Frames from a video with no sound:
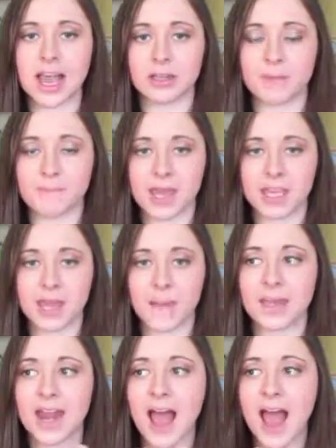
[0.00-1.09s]
on the makeup
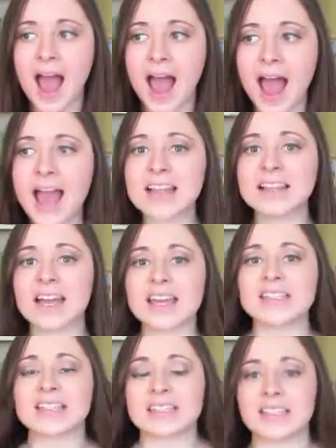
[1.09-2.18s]
and I
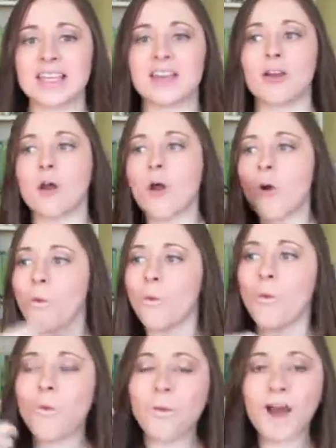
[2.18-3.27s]
like seeing
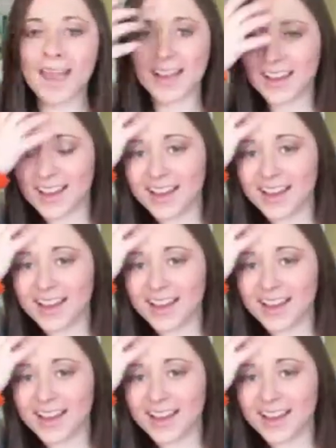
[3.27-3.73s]
what